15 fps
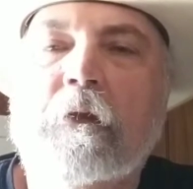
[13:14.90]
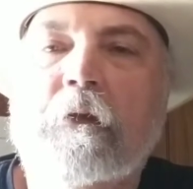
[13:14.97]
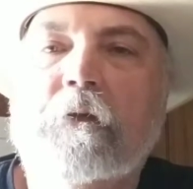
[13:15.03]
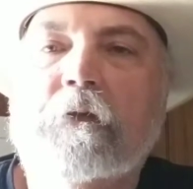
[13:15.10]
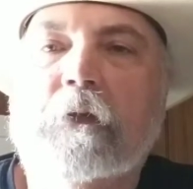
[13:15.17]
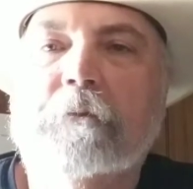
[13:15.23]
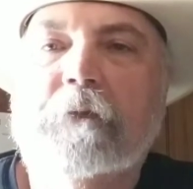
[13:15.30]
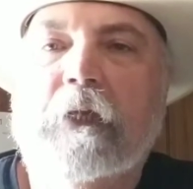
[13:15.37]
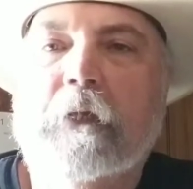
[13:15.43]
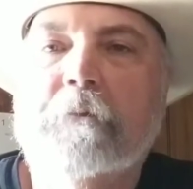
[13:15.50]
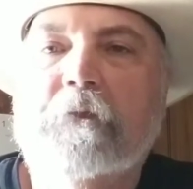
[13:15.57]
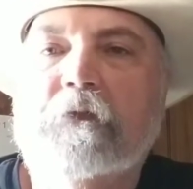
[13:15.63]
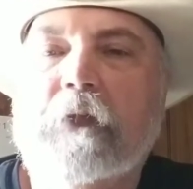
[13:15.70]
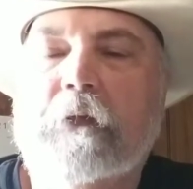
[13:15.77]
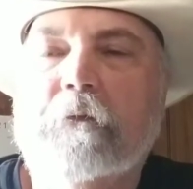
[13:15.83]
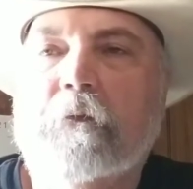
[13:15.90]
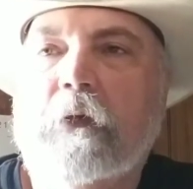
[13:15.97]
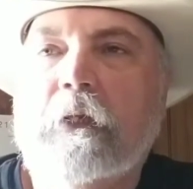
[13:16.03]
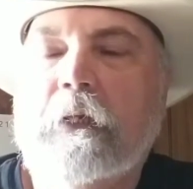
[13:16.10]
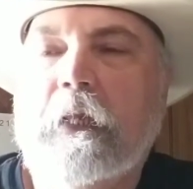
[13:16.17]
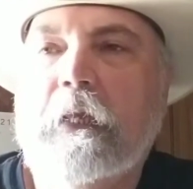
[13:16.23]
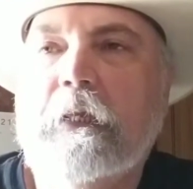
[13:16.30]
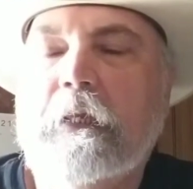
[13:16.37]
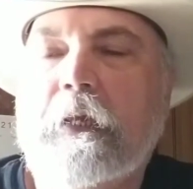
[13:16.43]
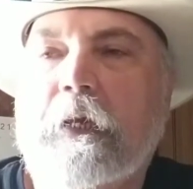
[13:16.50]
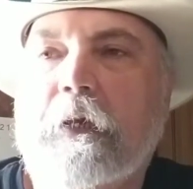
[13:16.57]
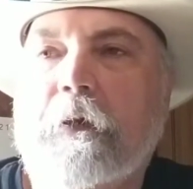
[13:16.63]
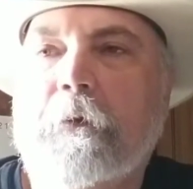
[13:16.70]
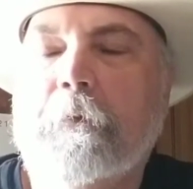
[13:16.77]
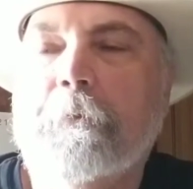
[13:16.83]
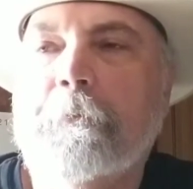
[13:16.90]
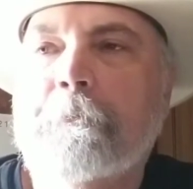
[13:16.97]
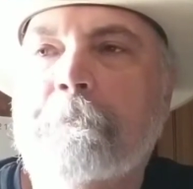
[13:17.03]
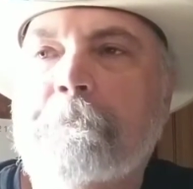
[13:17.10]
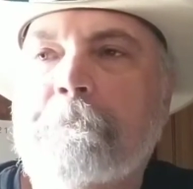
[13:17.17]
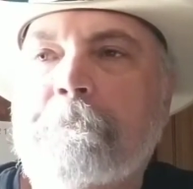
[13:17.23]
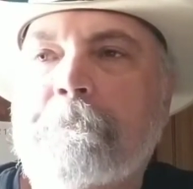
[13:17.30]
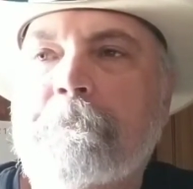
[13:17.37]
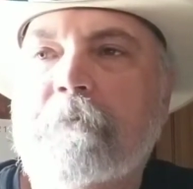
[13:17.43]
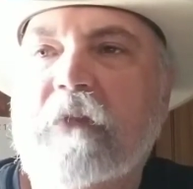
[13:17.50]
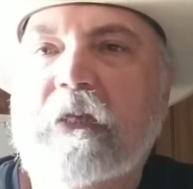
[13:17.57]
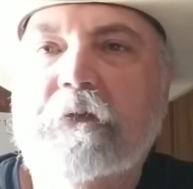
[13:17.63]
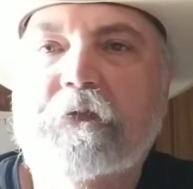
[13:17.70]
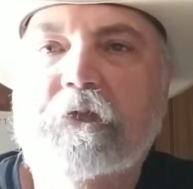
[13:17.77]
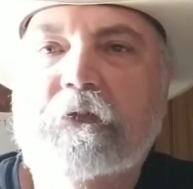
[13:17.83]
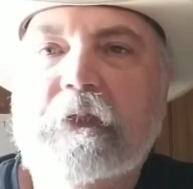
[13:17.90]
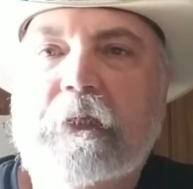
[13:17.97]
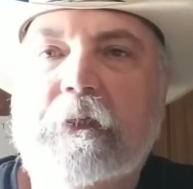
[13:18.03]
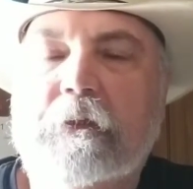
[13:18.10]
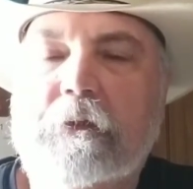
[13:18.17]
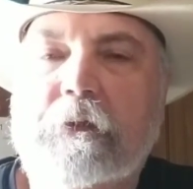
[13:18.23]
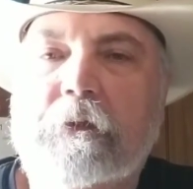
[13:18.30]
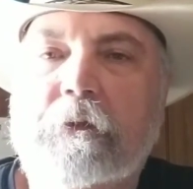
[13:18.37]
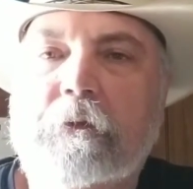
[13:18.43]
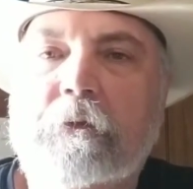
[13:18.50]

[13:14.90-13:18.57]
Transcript: Sometimes they run a, uh, a stent